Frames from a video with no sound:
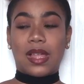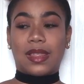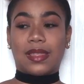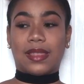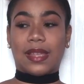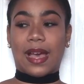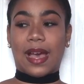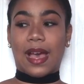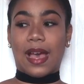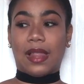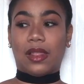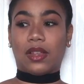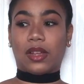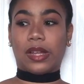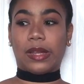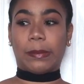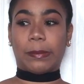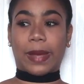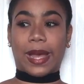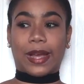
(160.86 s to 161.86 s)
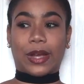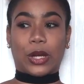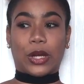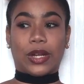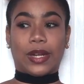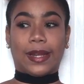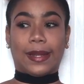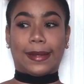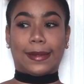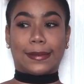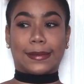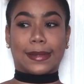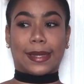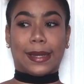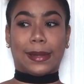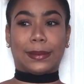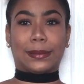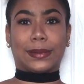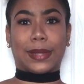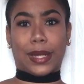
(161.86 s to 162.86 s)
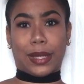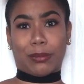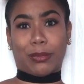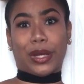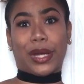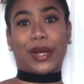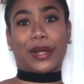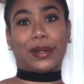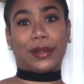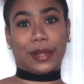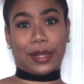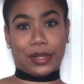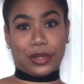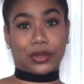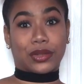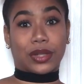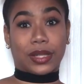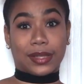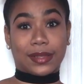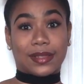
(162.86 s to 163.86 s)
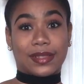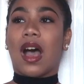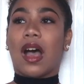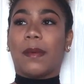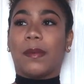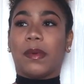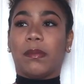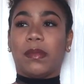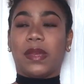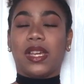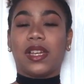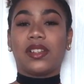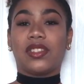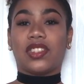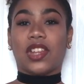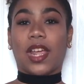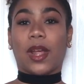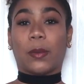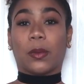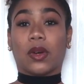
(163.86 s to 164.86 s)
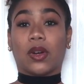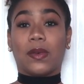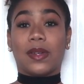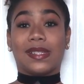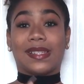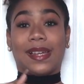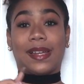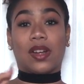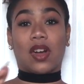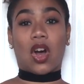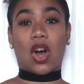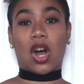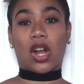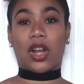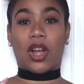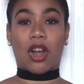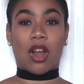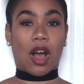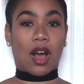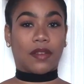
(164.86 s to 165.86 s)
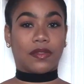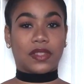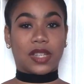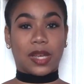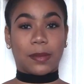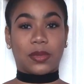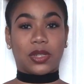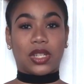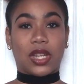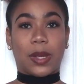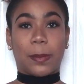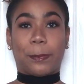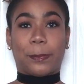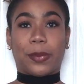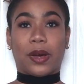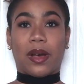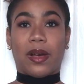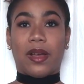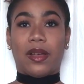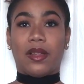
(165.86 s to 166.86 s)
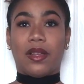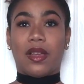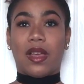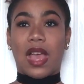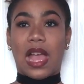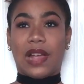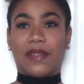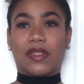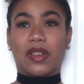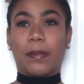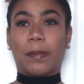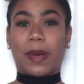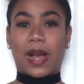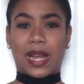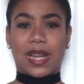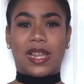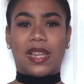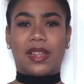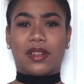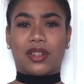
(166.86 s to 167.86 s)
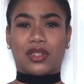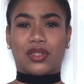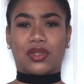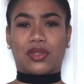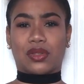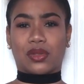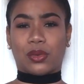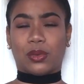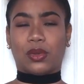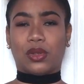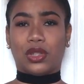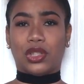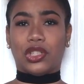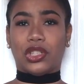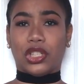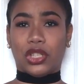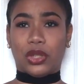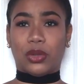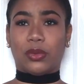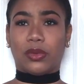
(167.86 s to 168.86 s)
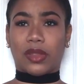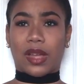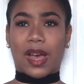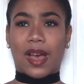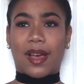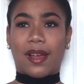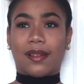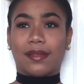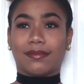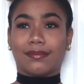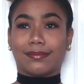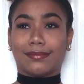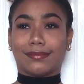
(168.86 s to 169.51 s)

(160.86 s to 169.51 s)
that looking back on it is like, damn, we had a lot of trust. Me and Jake were always like on and off type shit, but everybody in our school knew that